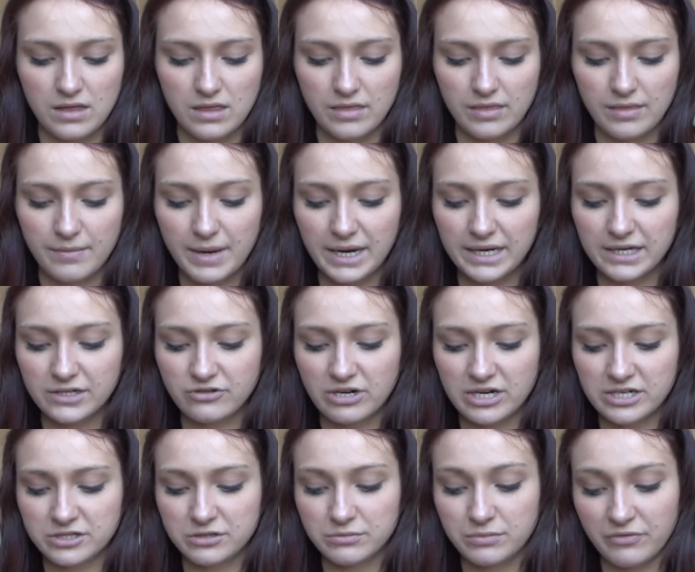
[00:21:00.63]
The main
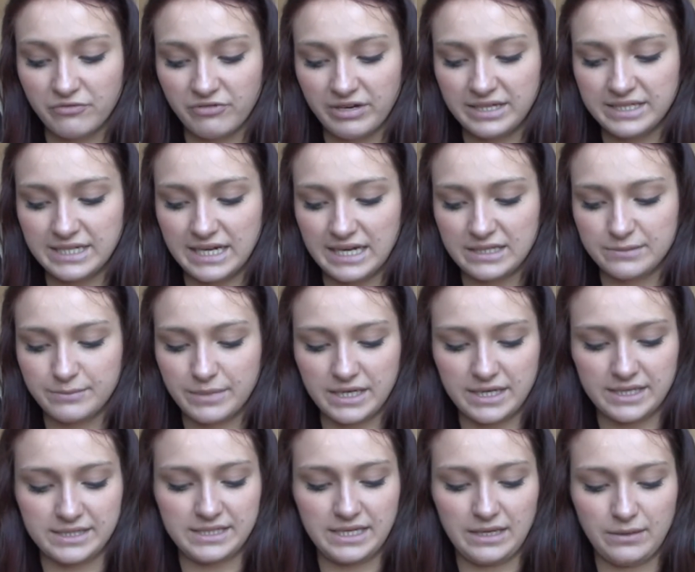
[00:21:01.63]
attraction on my retailers
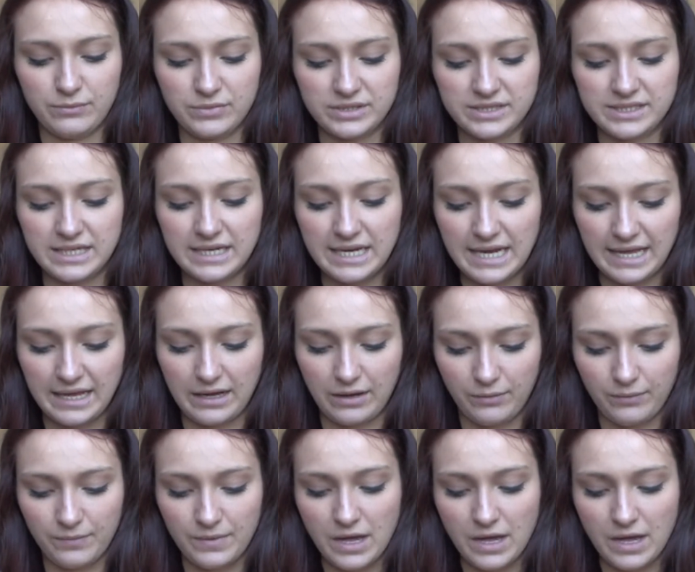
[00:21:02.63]
magazine was the layout.